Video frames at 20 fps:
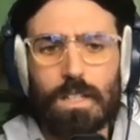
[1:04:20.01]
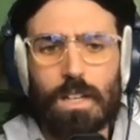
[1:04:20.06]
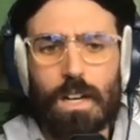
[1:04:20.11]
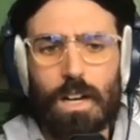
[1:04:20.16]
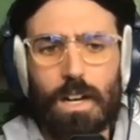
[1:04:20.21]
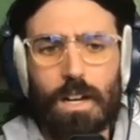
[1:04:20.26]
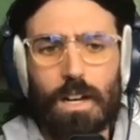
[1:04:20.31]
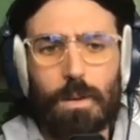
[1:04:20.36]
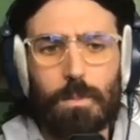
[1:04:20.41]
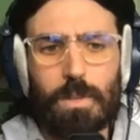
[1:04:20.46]

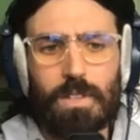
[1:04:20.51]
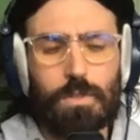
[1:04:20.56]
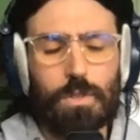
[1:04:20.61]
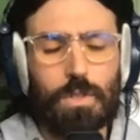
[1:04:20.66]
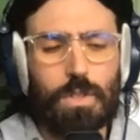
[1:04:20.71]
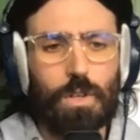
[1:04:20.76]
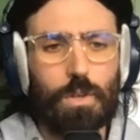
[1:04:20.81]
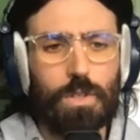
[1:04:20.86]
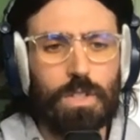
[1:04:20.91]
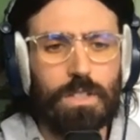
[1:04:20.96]
Um, if you
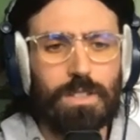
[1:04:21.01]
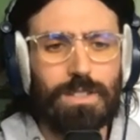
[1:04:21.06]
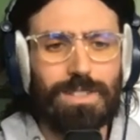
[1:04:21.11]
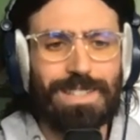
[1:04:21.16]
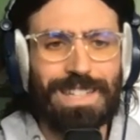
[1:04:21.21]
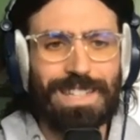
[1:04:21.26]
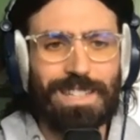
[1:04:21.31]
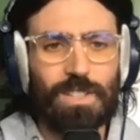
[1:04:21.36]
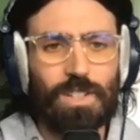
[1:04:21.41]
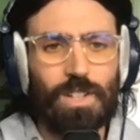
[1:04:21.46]
go to
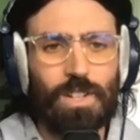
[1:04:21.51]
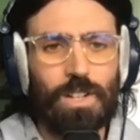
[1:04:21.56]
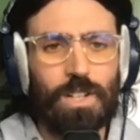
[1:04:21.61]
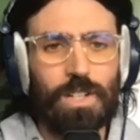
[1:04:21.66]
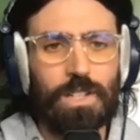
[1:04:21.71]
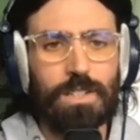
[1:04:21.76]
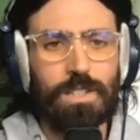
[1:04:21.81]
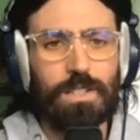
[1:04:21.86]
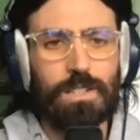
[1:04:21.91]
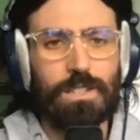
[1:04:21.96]

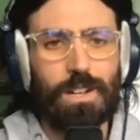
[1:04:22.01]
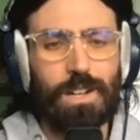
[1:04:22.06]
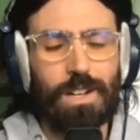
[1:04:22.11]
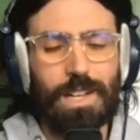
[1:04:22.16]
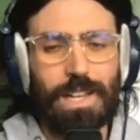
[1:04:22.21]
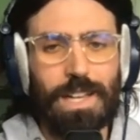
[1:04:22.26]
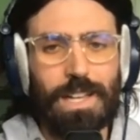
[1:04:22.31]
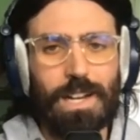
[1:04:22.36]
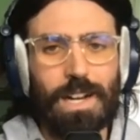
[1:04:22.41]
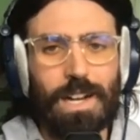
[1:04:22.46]
Tecton dot
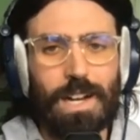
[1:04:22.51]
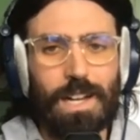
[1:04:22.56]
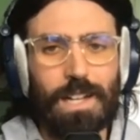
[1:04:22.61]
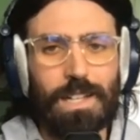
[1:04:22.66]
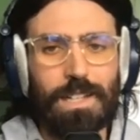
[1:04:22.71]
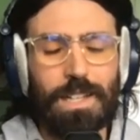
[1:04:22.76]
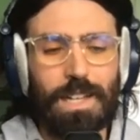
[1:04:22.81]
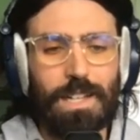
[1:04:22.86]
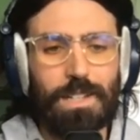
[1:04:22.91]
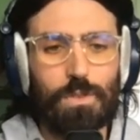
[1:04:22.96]
A
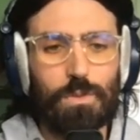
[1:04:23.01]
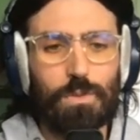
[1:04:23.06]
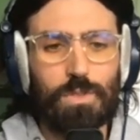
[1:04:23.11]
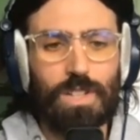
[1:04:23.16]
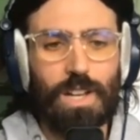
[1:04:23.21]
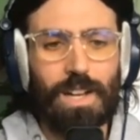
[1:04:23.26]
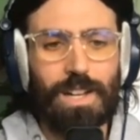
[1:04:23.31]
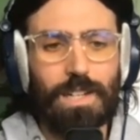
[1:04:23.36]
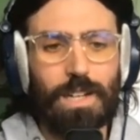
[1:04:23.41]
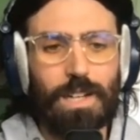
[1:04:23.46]
I and you
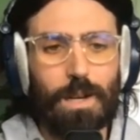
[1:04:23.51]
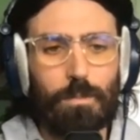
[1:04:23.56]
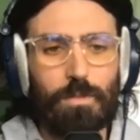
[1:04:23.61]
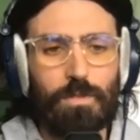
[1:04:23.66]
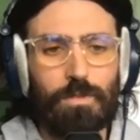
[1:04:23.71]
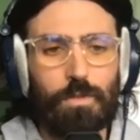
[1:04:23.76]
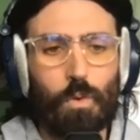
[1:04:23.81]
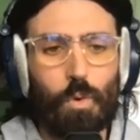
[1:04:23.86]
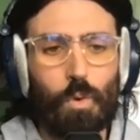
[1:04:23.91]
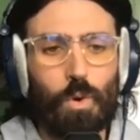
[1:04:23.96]
sign up
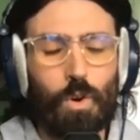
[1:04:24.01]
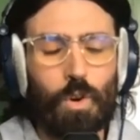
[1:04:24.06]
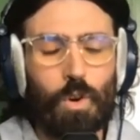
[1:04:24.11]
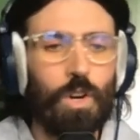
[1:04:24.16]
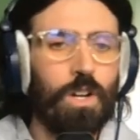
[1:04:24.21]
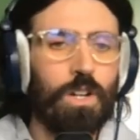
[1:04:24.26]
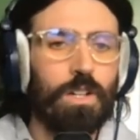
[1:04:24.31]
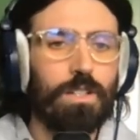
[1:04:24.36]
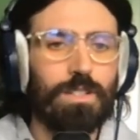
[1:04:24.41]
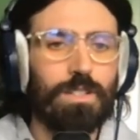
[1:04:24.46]

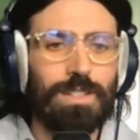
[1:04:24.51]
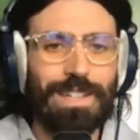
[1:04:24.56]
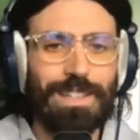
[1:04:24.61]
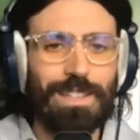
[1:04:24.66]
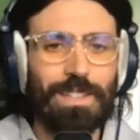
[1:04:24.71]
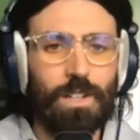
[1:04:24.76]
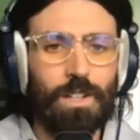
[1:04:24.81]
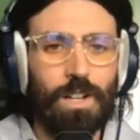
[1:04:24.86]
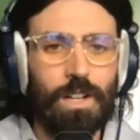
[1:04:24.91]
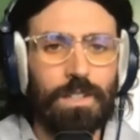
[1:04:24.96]
for
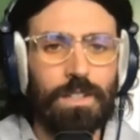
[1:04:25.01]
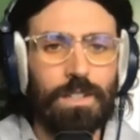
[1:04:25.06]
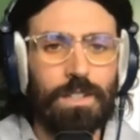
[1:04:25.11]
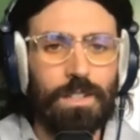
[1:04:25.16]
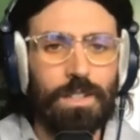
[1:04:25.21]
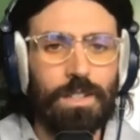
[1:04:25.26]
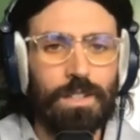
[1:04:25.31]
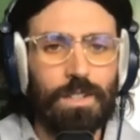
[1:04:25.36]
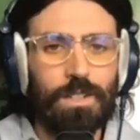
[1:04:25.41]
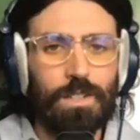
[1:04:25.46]
Tecton,
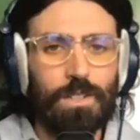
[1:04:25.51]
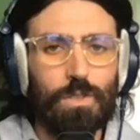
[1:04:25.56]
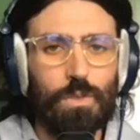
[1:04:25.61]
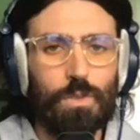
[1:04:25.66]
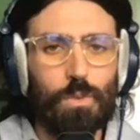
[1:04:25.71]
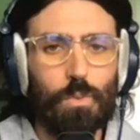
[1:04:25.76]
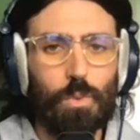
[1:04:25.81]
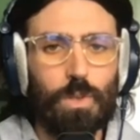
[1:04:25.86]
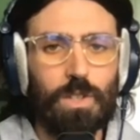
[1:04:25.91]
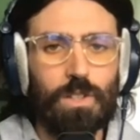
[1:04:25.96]

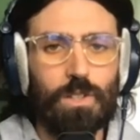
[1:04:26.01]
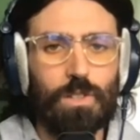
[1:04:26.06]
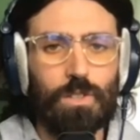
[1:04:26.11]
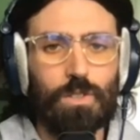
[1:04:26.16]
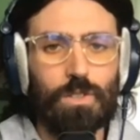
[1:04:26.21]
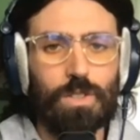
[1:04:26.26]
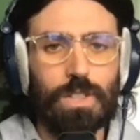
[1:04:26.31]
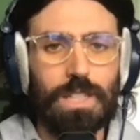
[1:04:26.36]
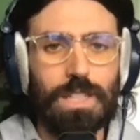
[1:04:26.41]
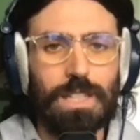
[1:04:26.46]
you
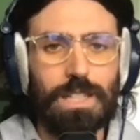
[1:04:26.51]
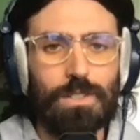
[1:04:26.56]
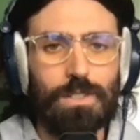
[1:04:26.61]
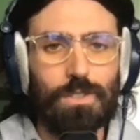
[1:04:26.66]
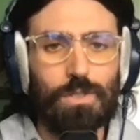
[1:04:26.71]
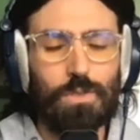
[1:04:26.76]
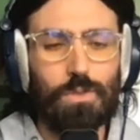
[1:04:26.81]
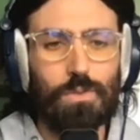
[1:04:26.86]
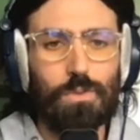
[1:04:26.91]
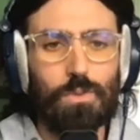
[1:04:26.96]
will get
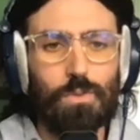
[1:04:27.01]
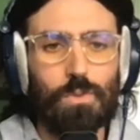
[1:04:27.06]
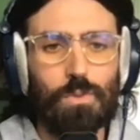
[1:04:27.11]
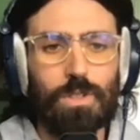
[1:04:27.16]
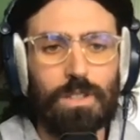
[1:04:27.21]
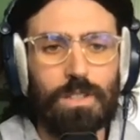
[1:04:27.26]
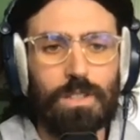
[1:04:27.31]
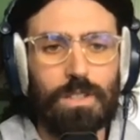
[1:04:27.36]
to